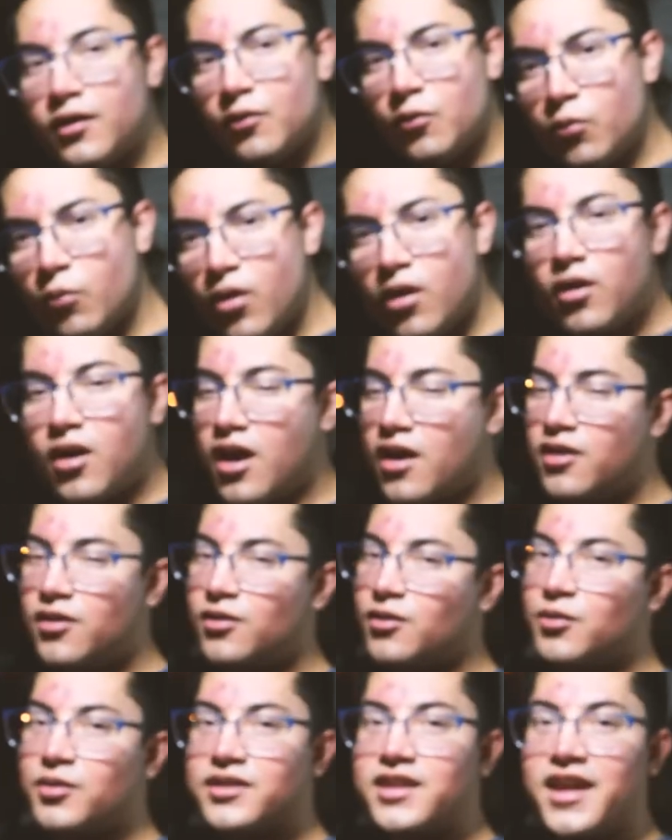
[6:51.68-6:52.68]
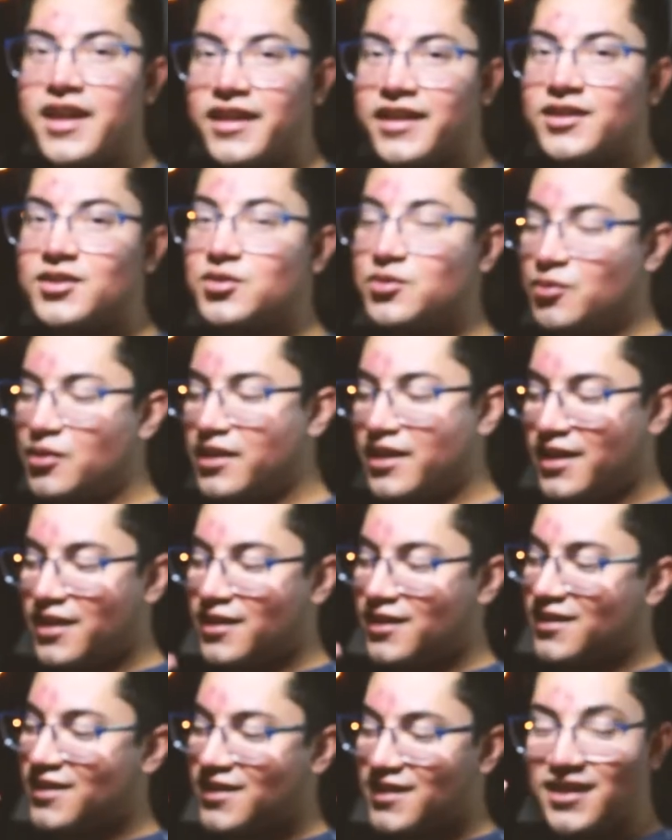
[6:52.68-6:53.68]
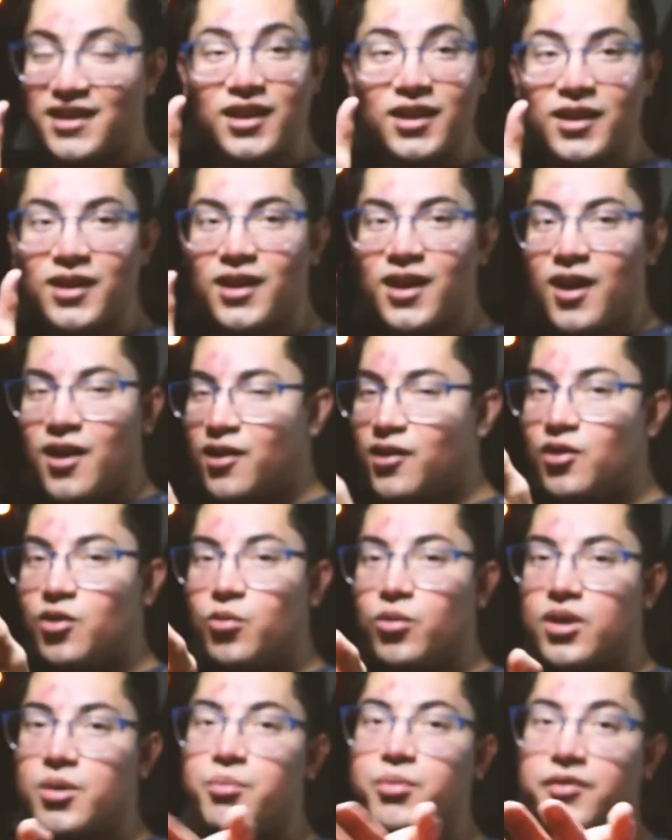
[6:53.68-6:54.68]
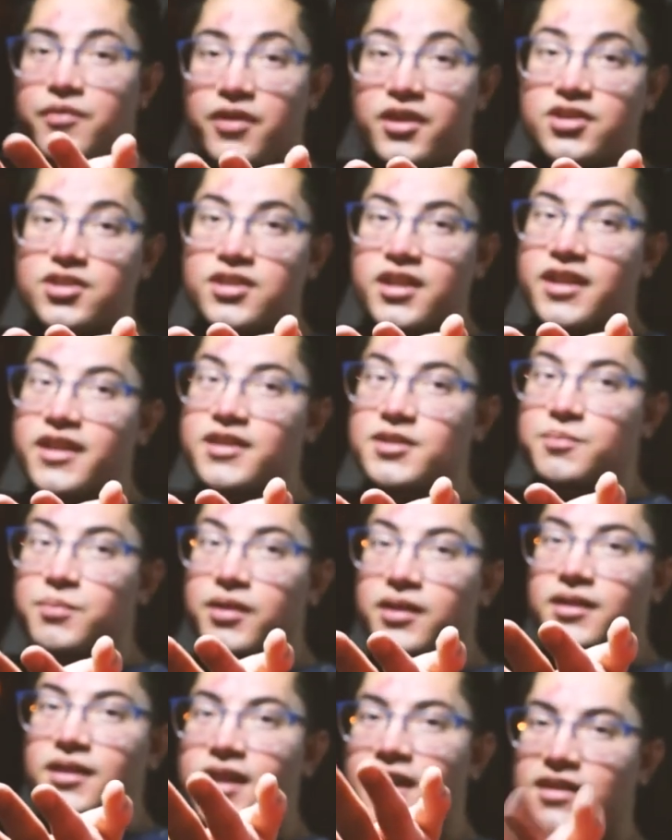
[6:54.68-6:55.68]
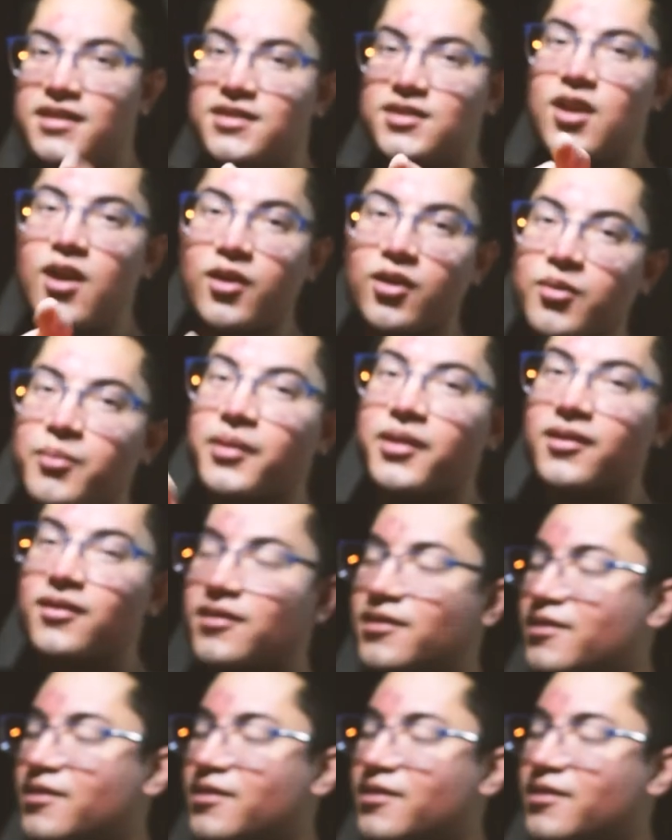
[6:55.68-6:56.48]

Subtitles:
Well, I don't know what that is. Wait, I don't know what abbreviation that is, but it's Taco Bell.